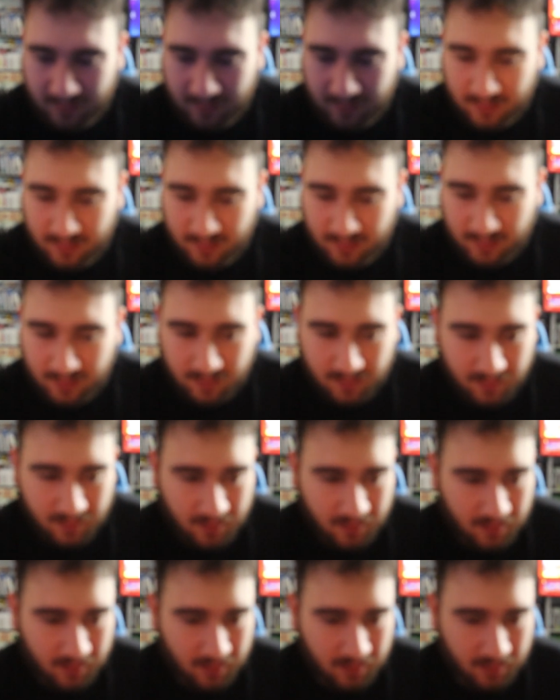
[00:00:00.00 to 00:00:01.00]

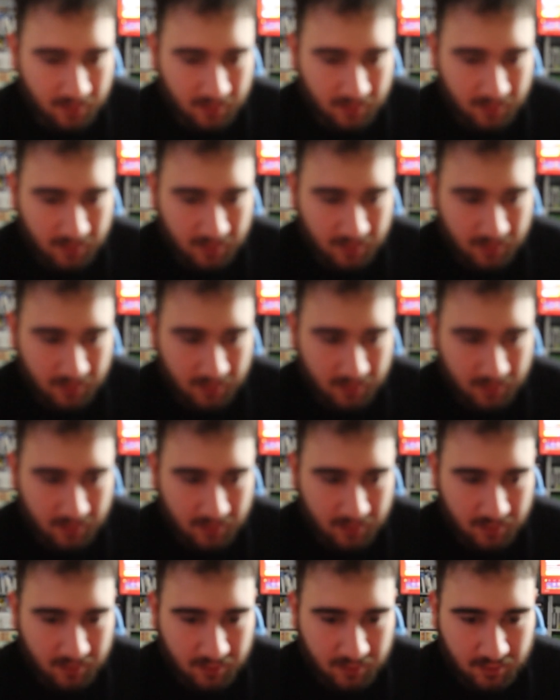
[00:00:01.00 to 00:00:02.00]

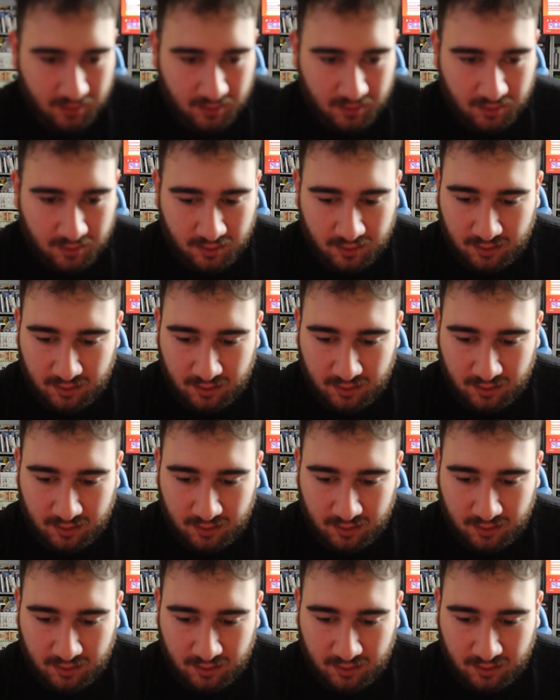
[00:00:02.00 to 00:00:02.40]
Nothing is said.